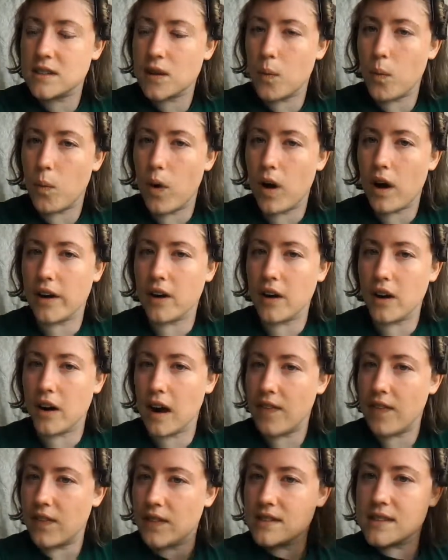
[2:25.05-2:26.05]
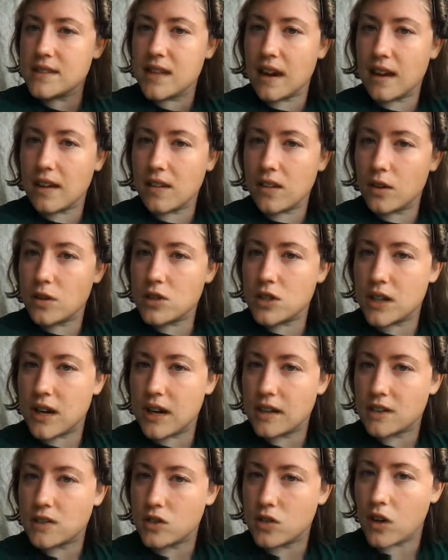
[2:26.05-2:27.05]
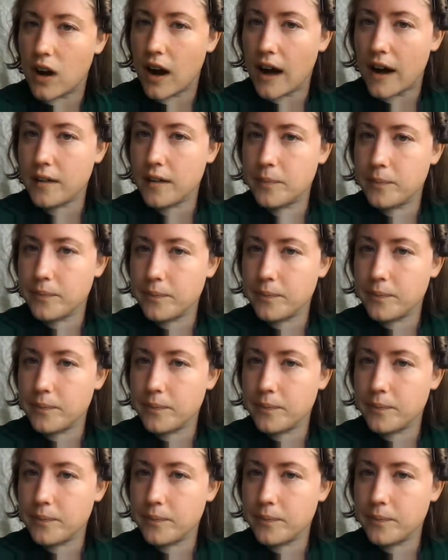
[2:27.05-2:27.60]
water and the setting lotion has dried.